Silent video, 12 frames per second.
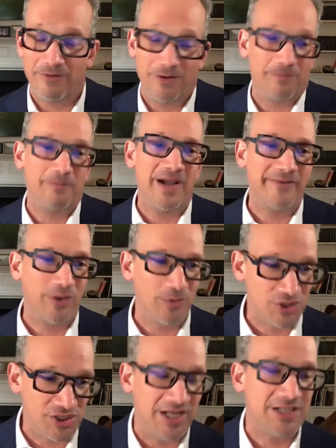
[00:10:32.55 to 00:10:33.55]
Well, my view
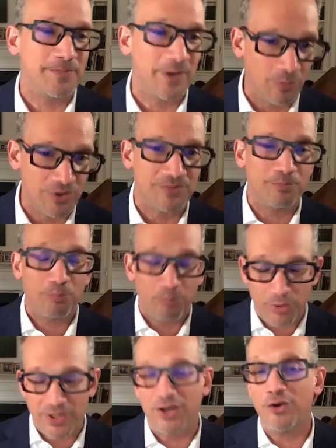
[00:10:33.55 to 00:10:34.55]
is Shakespeare was
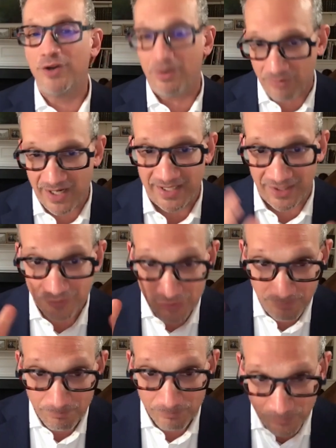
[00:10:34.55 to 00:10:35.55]
pretty good at writing
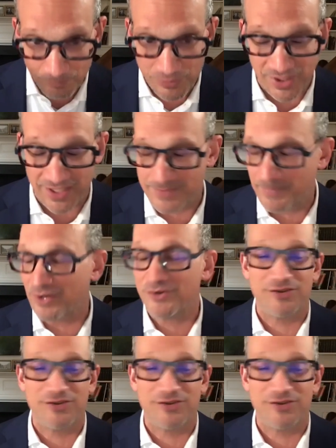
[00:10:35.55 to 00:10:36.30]
Shakespeare.